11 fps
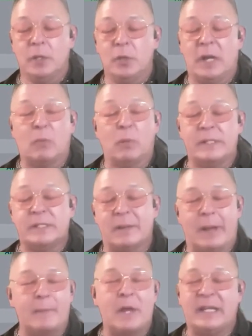
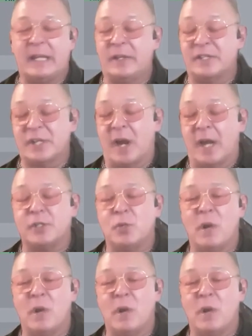I'm not going to get into science.